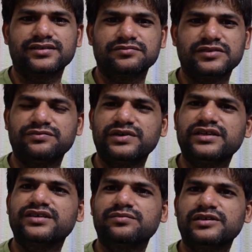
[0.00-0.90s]
in
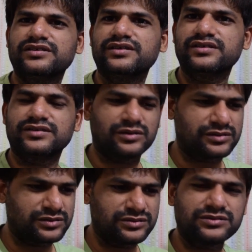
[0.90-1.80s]
various places it's
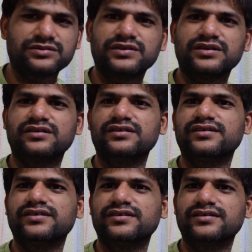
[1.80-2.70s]
also used for
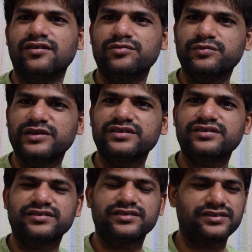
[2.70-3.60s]

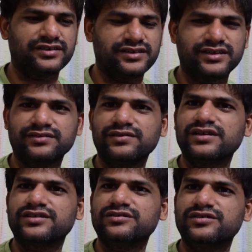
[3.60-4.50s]
optimization and as well
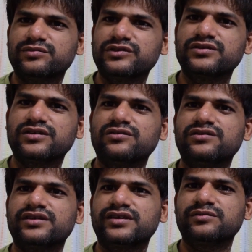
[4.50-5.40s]
as to improve the
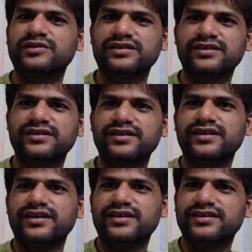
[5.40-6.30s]
code readability,
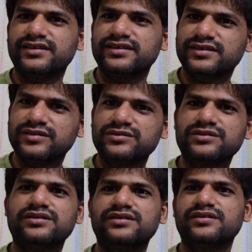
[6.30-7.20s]
and it is
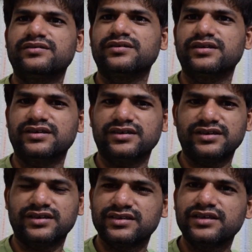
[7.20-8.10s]
used
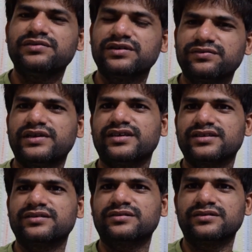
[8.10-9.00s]
in a safer way
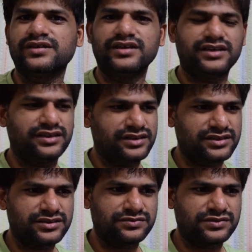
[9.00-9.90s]
as so. In
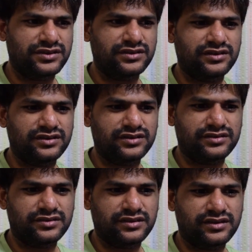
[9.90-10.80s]
case if you
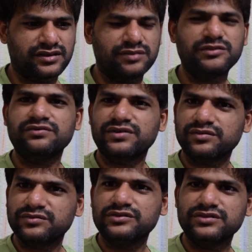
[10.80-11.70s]
are coming
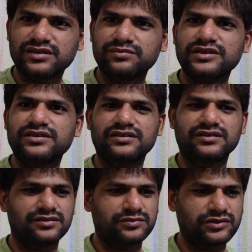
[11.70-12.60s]
from user space
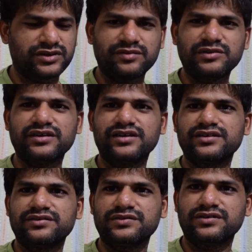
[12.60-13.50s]
programming,
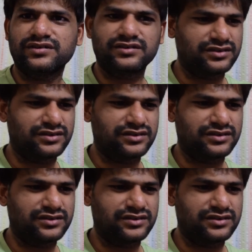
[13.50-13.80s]
and if you are